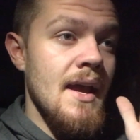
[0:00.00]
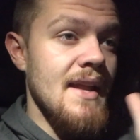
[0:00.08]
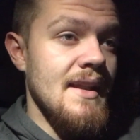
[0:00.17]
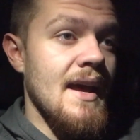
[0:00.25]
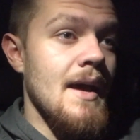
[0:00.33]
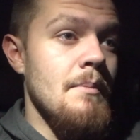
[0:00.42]

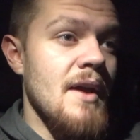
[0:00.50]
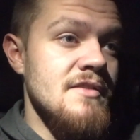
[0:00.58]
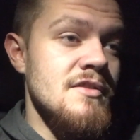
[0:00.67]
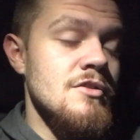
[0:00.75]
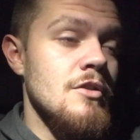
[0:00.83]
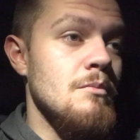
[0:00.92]
at night
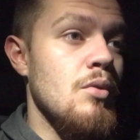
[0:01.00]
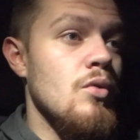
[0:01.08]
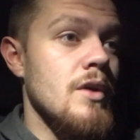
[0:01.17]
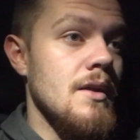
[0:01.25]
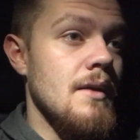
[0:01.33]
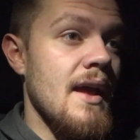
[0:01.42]
past a certain
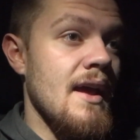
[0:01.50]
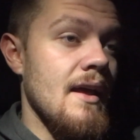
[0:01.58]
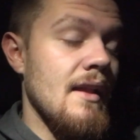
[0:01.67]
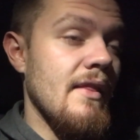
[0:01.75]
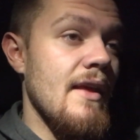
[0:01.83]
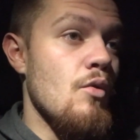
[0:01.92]
point,
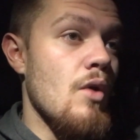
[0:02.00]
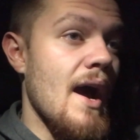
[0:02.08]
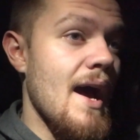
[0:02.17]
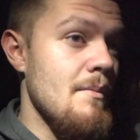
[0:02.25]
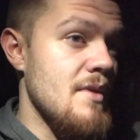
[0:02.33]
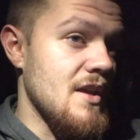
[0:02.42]
and they will
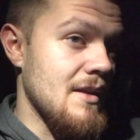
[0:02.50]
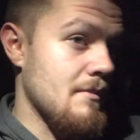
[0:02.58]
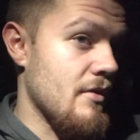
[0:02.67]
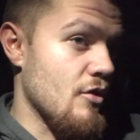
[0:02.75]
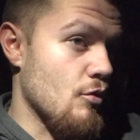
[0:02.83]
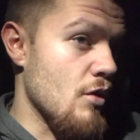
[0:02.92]
high
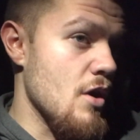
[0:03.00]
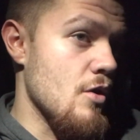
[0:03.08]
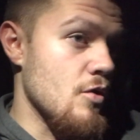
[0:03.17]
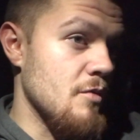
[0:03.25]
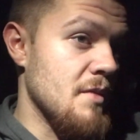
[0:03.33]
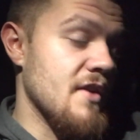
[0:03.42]
beam the road.